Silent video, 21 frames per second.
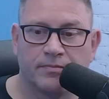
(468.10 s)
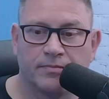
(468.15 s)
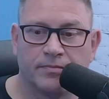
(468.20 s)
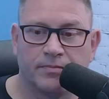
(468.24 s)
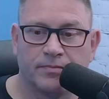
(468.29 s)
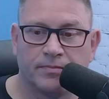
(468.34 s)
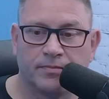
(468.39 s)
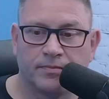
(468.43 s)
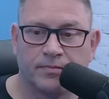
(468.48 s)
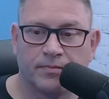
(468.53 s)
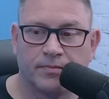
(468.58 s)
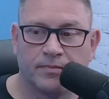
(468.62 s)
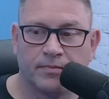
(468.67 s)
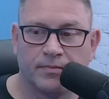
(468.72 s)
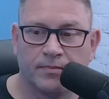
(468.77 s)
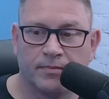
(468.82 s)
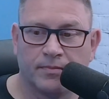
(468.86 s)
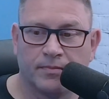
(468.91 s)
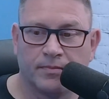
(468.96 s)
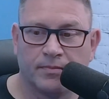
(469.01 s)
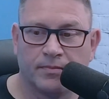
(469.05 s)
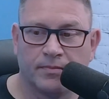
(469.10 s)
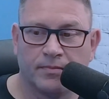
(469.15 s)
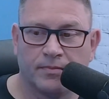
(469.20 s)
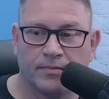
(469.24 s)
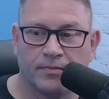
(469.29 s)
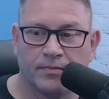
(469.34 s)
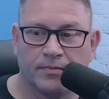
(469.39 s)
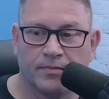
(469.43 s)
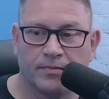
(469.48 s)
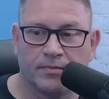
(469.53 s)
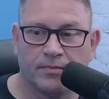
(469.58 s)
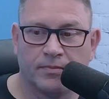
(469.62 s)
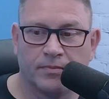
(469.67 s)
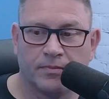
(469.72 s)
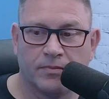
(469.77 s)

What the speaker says: (silence)